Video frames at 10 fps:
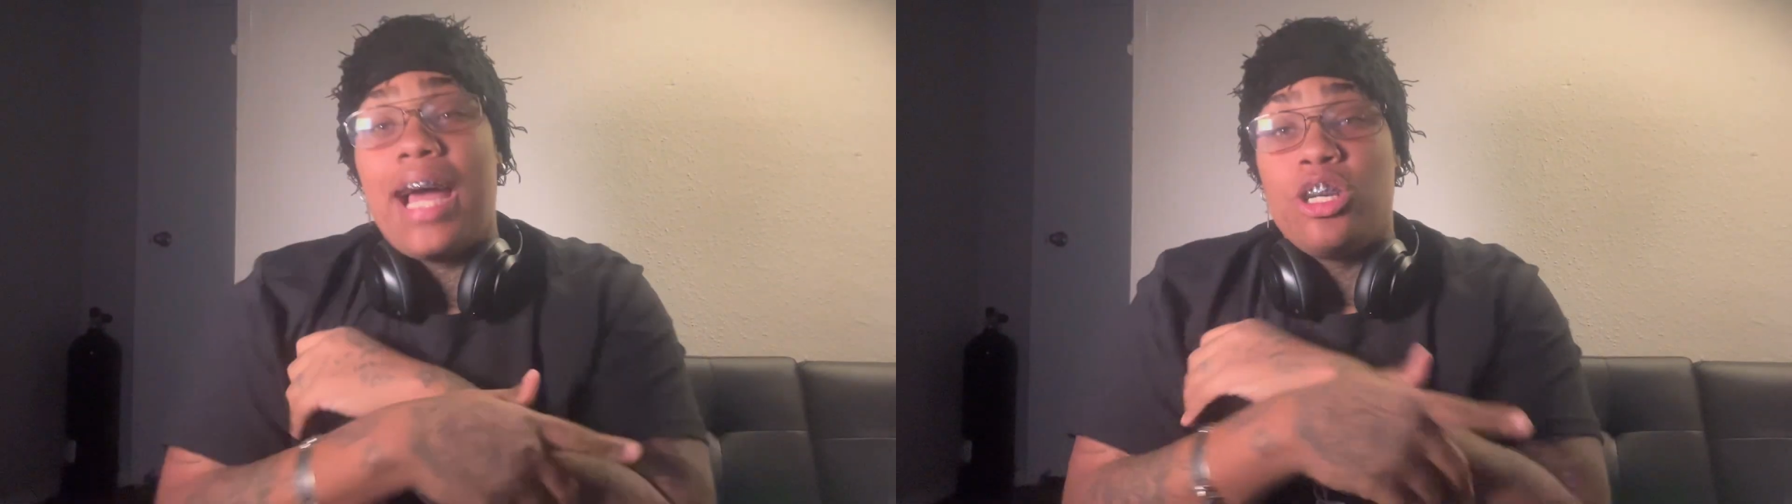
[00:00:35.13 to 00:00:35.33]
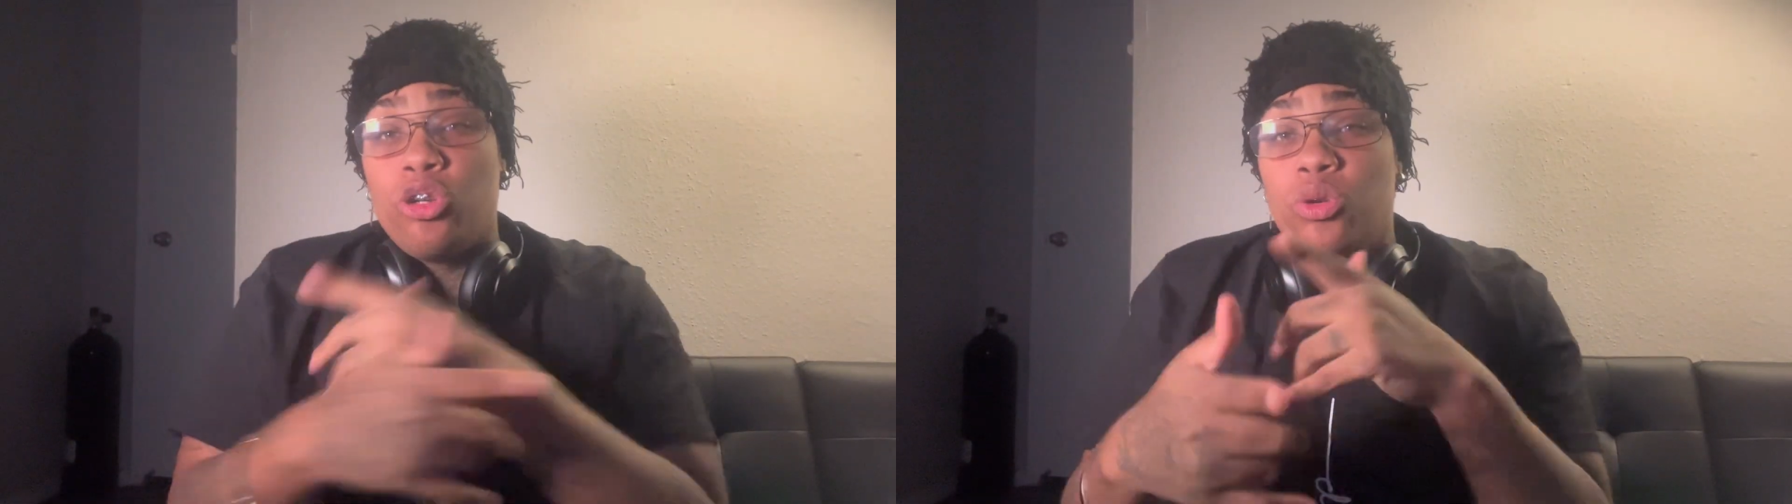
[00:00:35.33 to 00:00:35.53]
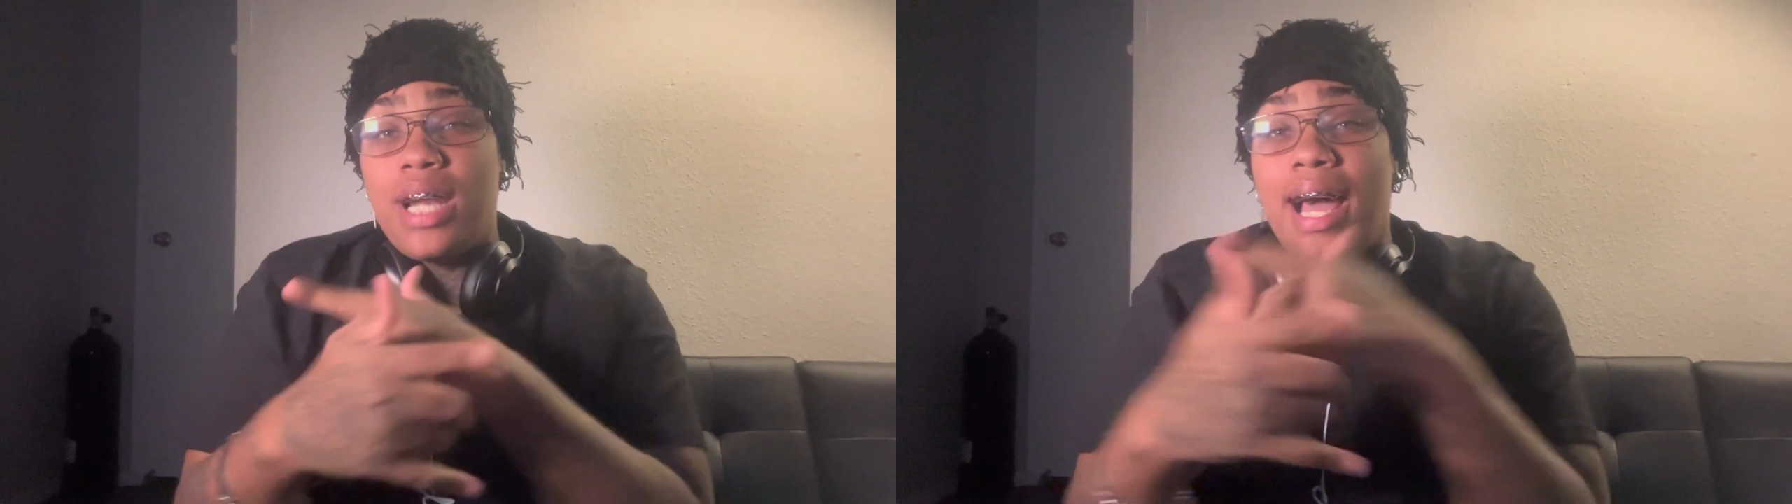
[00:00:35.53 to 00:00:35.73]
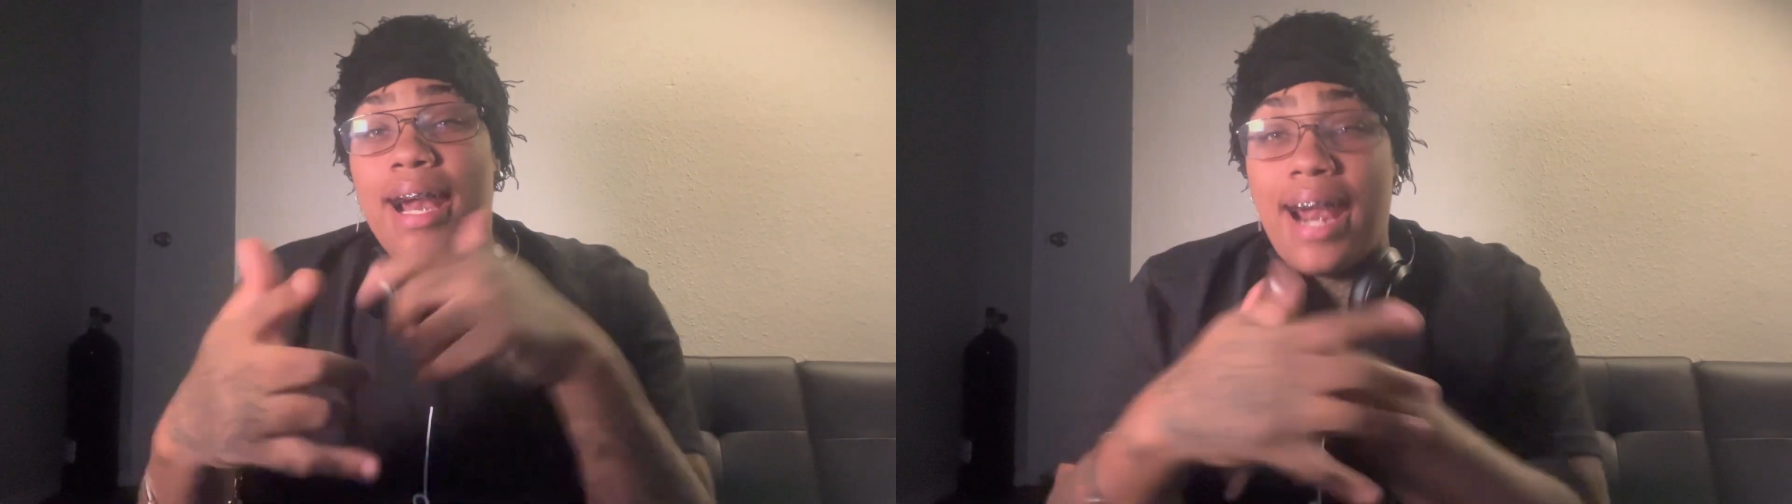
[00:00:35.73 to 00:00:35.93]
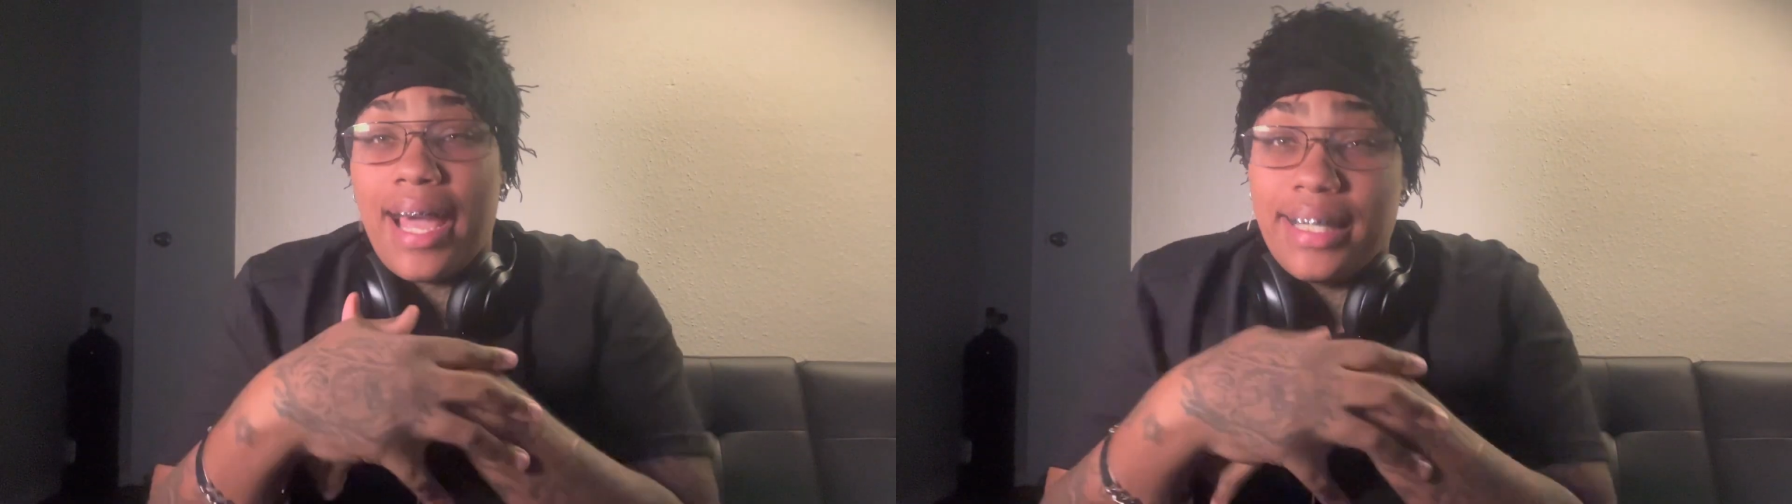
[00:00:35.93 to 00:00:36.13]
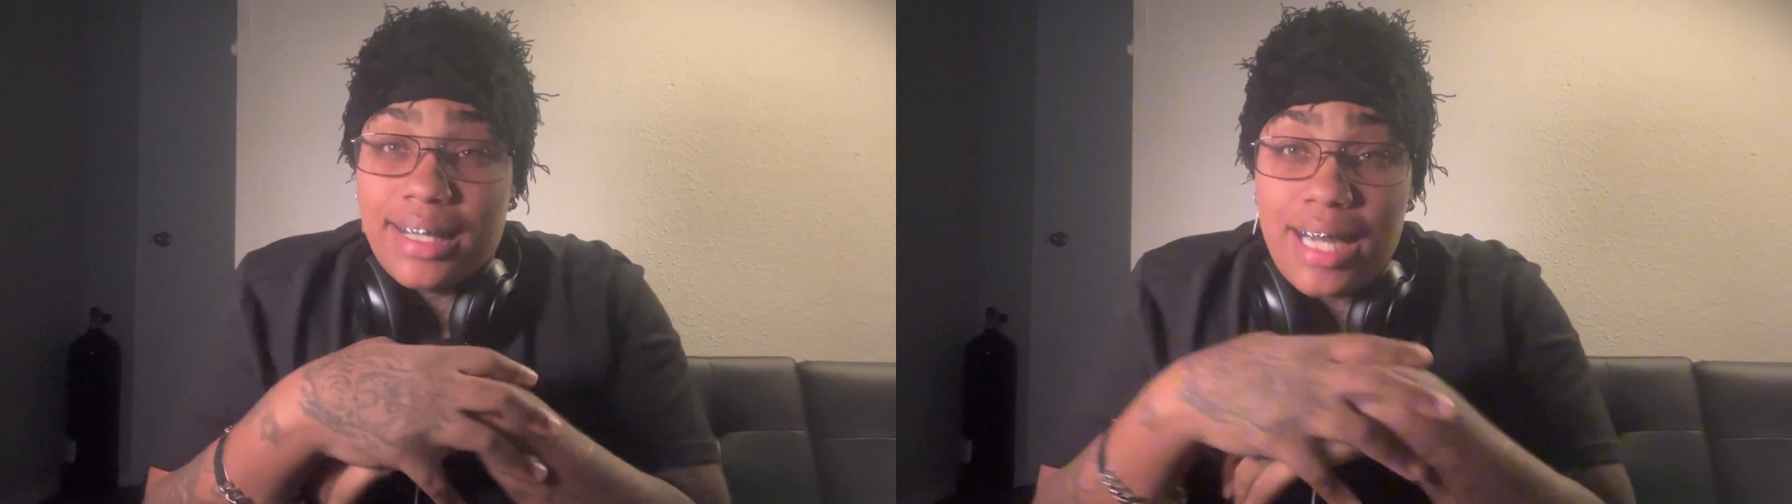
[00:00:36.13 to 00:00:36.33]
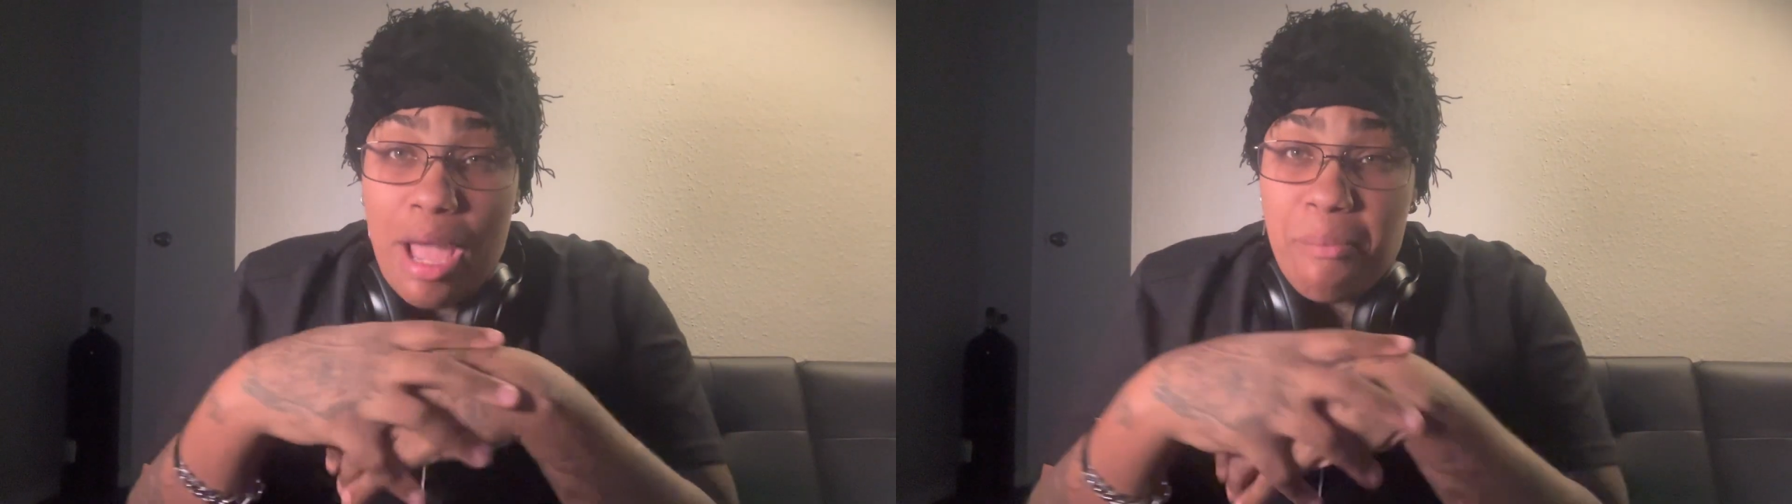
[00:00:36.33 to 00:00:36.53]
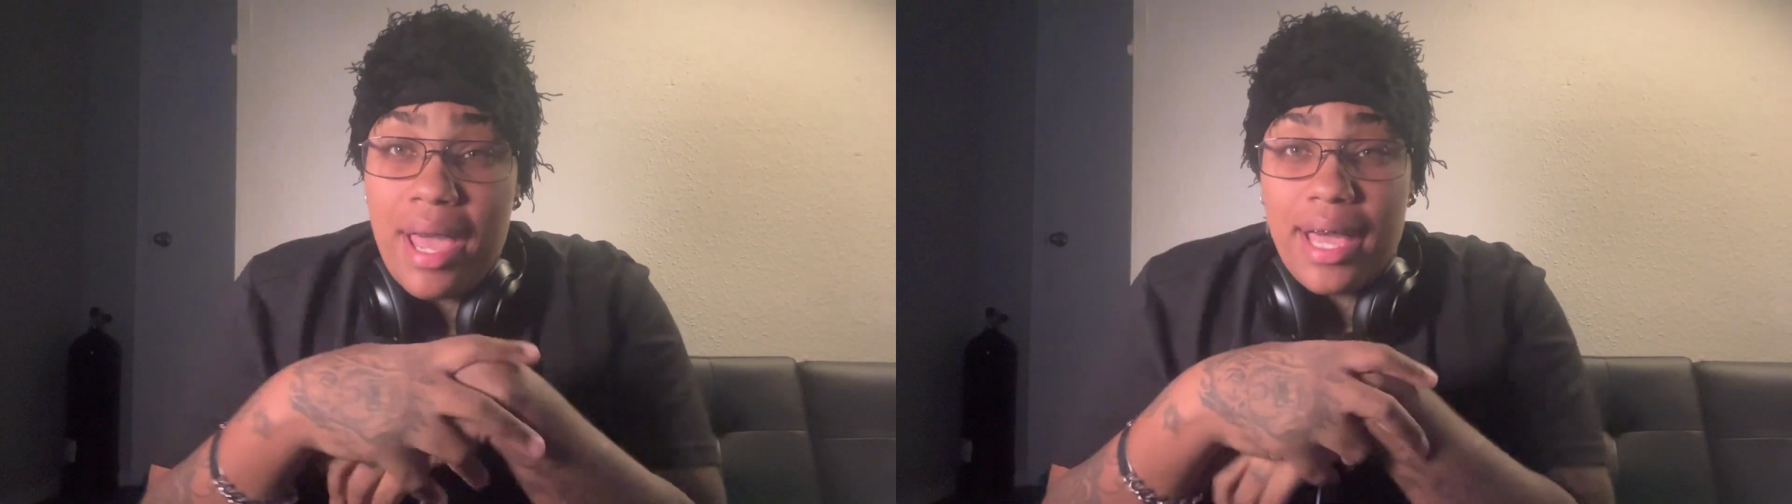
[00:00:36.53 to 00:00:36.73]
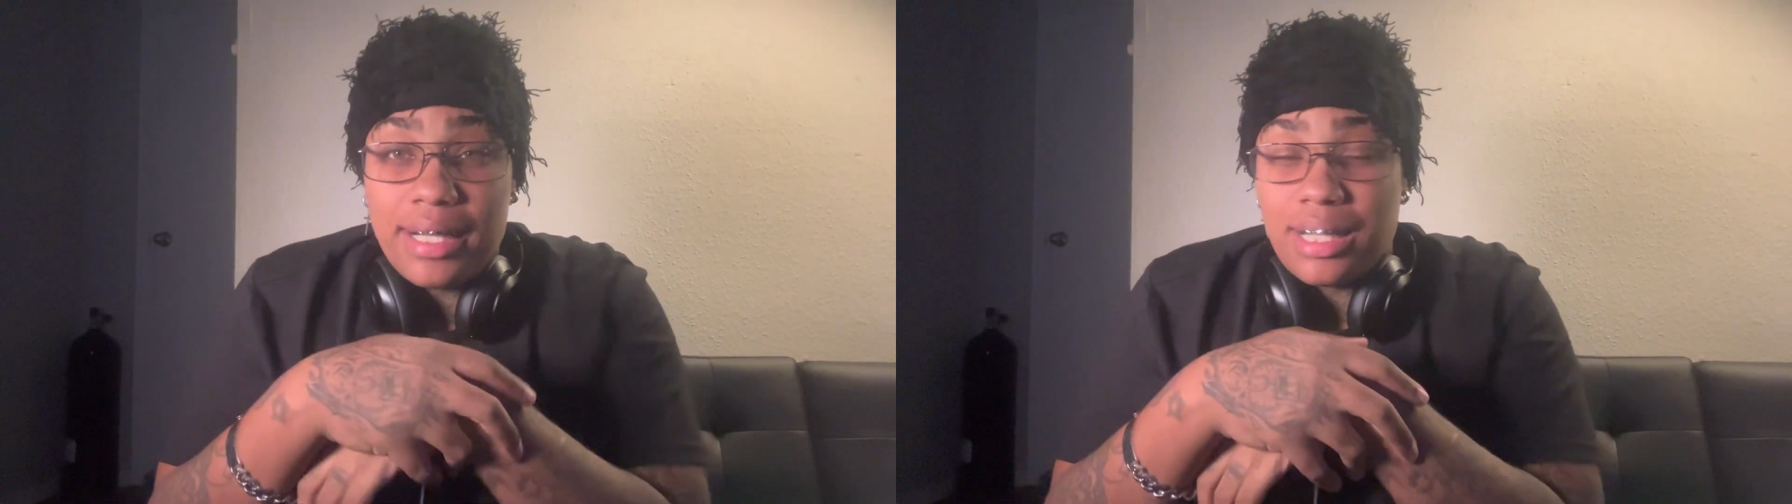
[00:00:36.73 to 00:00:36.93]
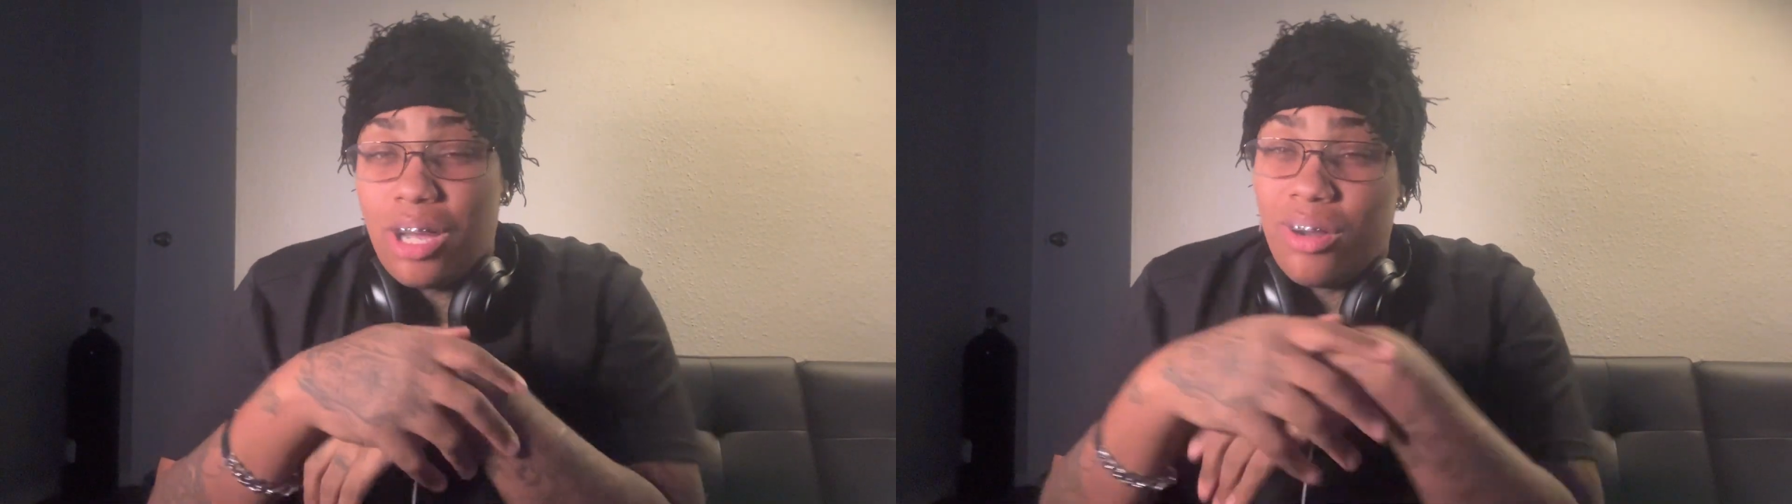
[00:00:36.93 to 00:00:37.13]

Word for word: I do not like snapbacks.